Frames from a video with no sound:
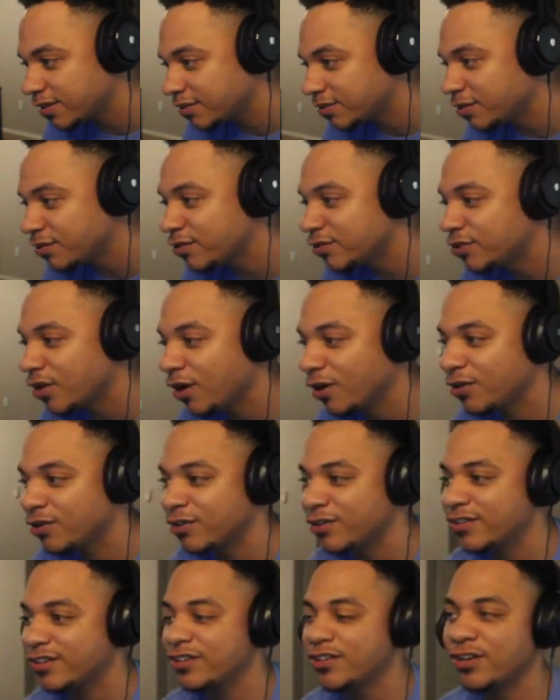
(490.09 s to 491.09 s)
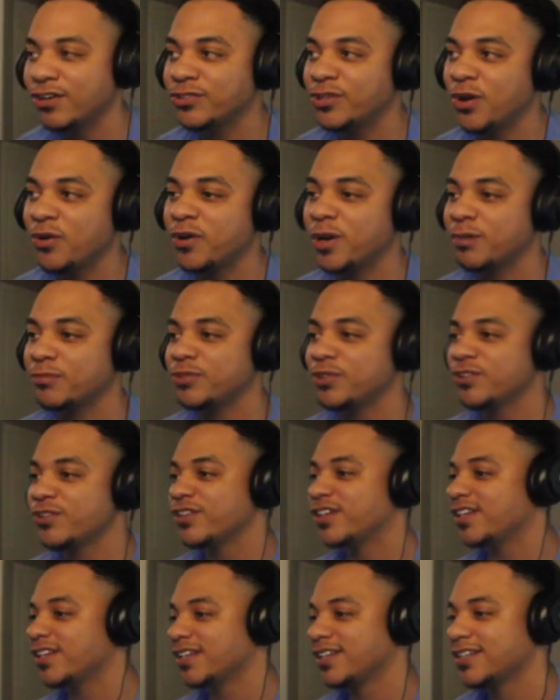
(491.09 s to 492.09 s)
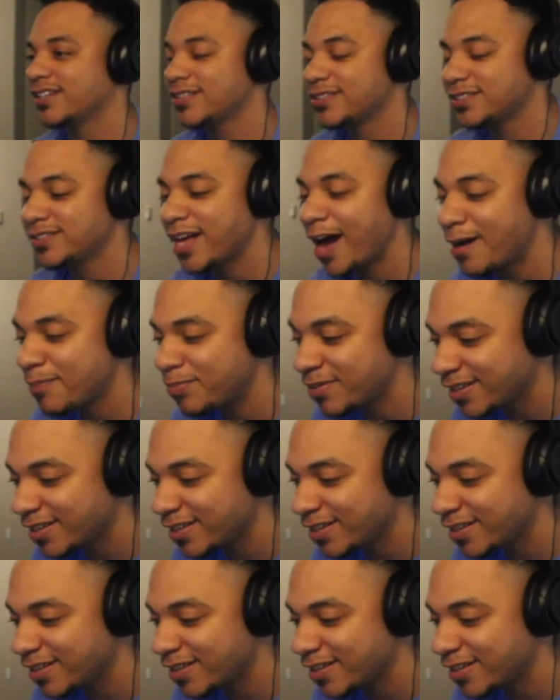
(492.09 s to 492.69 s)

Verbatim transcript: No, you don't. You don't know what I'm doing. Stop